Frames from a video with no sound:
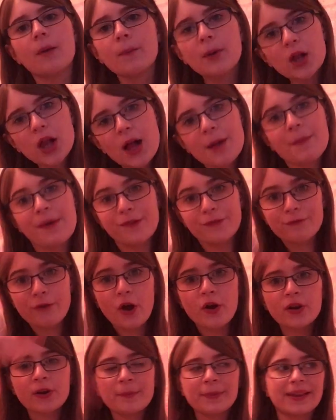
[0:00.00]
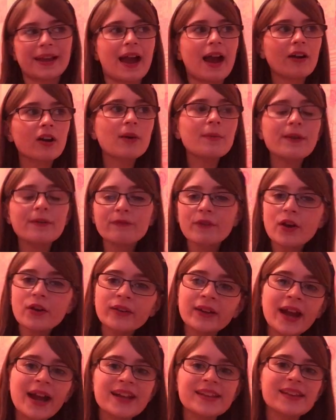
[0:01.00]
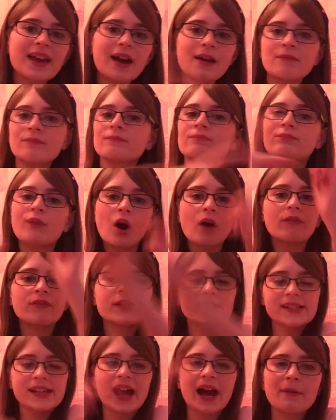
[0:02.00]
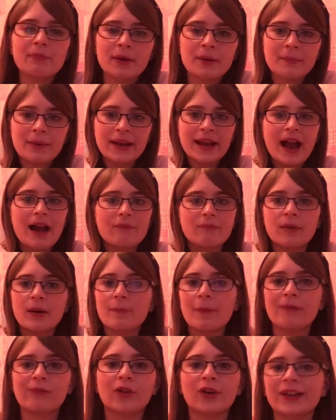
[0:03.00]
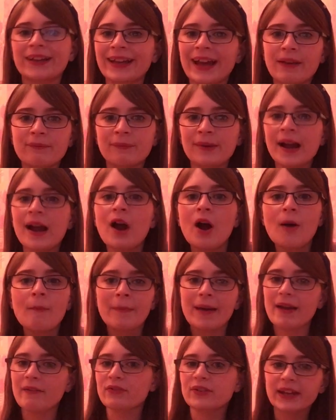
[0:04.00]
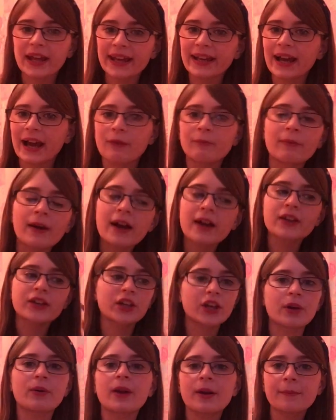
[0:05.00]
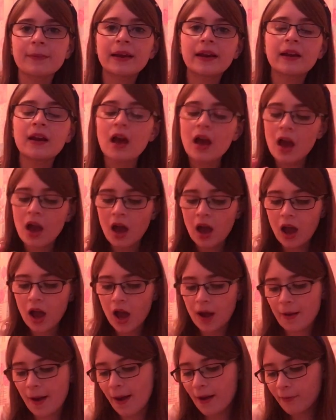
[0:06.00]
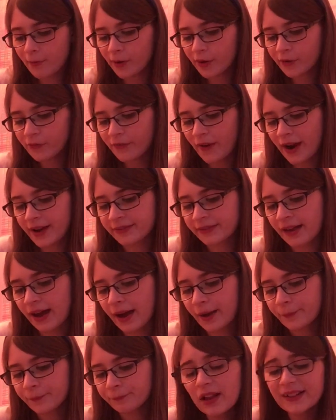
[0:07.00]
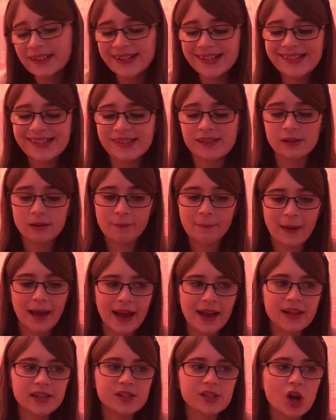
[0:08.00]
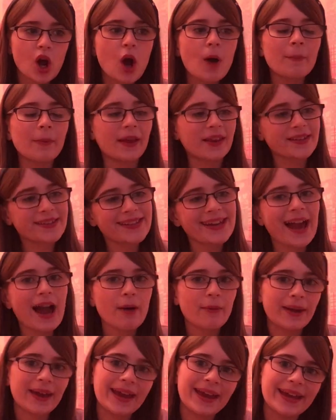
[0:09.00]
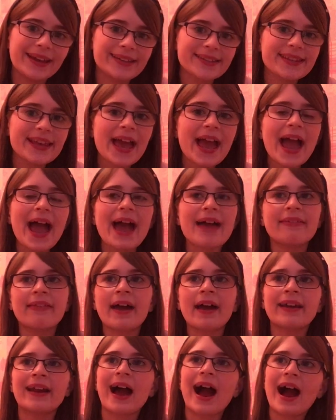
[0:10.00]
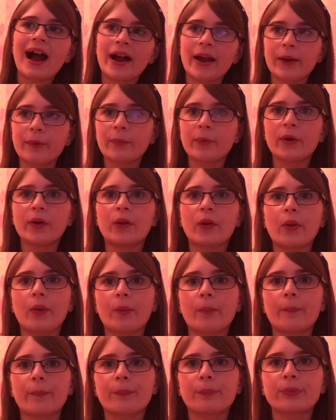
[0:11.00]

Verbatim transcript: pull out my phone and be like I got my phone guys and obviously I bring my camera, my vlogging camera, my everyday camera, you know what I mean? Um, I will find that. Well, this isn't the best, but I'll see how it is and then I will